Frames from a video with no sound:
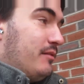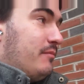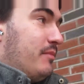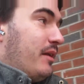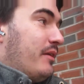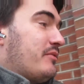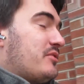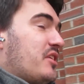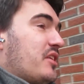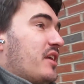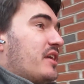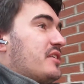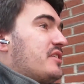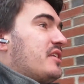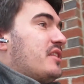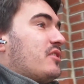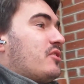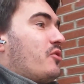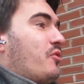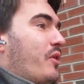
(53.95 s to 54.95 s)
But it was a nice
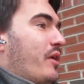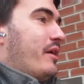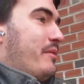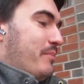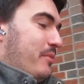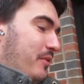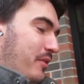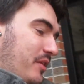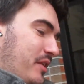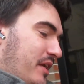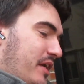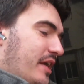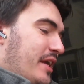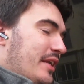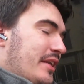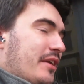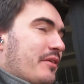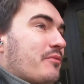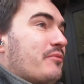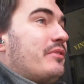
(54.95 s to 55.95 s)
little quiet birthday,
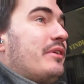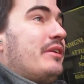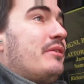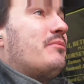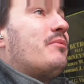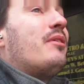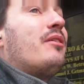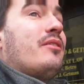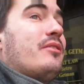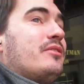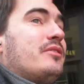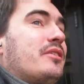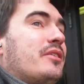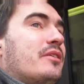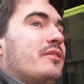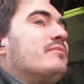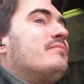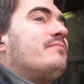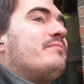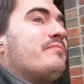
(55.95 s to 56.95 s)
and it really was
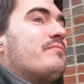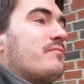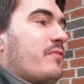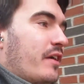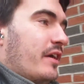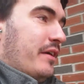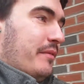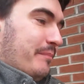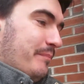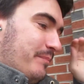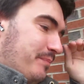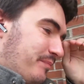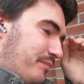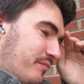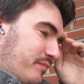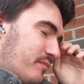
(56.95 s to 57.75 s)
for him.